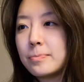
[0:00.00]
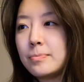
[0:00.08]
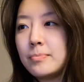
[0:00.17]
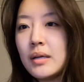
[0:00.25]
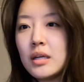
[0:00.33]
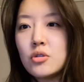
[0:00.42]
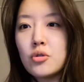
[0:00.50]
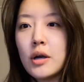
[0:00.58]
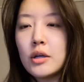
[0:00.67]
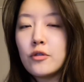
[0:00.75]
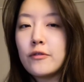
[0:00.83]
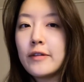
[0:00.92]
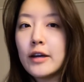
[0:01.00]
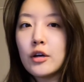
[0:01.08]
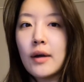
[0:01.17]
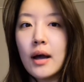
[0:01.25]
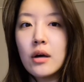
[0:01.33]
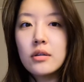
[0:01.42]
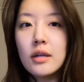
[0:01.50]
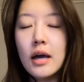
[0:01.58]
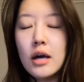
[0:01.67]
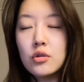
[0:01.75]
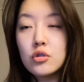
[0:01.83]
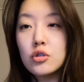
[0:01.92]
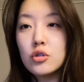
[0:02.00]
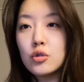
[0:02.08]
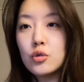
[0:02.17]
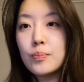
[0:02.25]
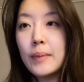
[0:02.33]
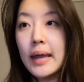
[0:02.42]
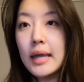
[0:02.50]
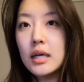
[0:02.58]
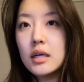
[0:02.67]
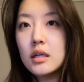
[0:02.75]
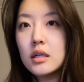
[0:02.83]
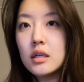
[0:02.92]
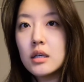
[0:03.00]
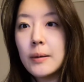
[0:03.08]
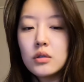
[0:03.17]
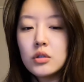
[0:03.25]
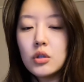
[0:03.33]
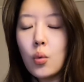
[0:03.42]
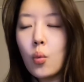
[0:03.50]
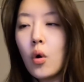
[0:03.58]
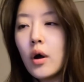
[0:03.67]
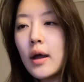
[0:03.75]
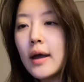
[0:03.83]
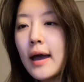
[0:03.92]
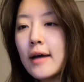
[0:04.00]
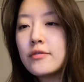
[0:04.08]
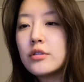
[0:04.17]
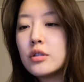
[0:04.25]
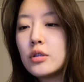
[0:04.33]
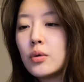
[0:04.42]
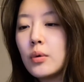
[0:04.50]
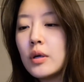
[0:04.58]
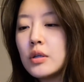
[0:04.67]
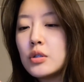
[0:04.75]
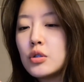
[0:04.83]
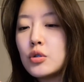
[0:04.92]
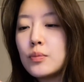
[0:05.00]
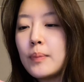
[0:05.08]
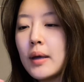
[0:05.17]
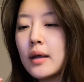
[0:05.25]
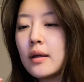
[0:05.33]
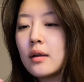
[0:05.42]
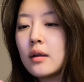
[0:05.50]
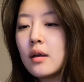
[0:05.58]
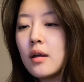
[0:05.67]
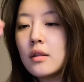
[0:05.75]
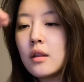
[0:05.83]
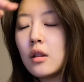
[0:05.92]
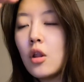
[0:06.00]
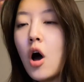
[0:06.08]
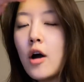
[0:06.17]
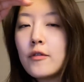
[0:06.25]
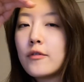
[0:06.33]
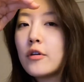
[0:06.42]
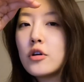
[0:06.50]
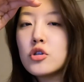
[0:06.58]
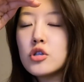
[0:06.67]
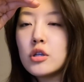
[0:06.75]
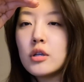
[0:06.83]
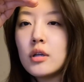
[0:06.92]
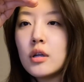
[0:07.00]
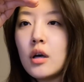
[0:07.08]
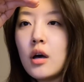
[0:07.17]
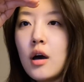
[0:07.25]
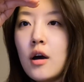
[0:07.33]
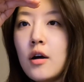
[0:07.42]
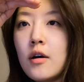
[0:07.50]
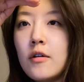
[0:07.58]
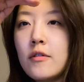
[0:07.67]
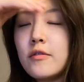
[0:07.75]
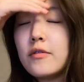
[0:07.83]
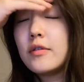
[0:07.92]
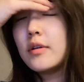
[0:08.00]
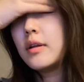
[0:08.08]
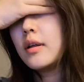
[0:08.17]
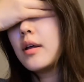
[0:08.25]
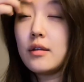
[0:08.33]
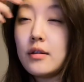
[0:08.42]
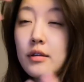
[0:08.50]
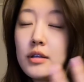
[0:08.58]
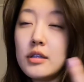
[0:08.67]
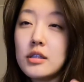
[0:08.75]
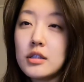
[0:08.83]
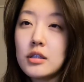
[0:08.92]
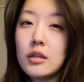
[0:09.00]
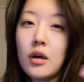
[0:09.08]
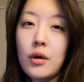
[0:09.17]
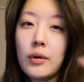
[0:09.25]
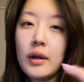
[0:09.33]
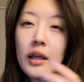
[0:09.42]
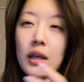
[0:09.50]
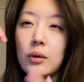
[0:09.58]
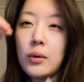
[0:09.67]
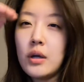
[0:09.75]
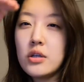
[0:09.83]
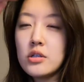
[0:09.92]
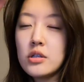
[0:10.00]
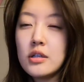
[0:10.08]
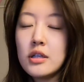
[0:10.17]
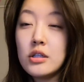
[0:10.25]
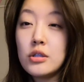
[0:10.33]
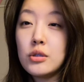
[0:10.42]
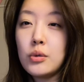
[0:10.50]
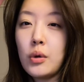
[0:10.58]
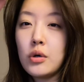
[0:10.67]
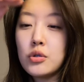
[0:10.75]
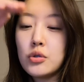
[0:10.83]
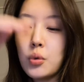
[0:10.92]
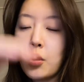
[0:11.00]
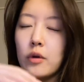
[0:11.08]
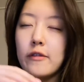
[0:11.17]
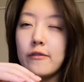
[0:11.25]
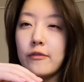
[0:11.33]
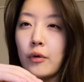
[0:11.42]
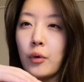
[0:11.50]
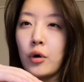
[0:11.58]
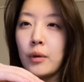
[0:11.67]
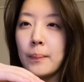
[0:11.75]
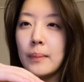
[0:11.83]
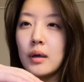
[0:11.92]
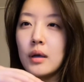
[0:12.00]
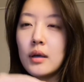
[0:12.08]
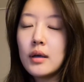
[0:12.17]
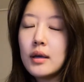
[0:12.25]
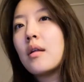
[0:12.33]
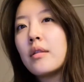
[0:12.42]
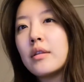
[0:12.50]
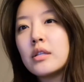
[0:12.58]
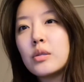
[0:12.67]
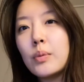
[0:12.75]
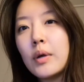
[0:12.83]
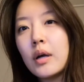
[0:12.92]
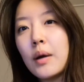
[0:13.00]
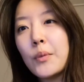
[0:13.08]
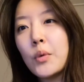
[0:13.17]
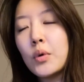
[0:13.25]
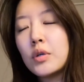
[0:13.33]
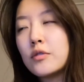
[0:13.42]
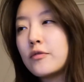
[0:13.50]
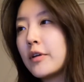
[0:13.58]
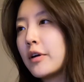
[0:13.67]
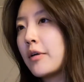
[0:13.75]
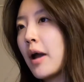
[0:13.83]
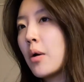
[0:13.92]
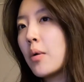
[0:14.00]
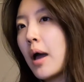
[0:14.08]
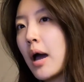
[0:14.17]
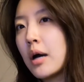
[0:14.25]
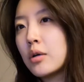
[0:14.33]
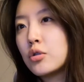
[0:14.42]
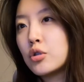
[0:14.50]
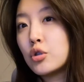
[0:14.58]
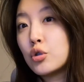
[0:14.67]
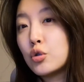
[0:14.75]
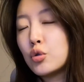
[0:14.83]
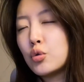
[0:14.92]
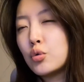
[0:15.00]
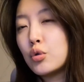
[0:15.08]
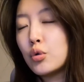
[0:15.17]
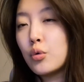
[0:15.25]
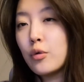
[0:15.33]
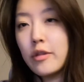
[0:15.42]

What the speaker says: me trying to figure out how to make... So what I have to do is to make the long version of this coding equation into a short form. This week I'm going to figure out how to do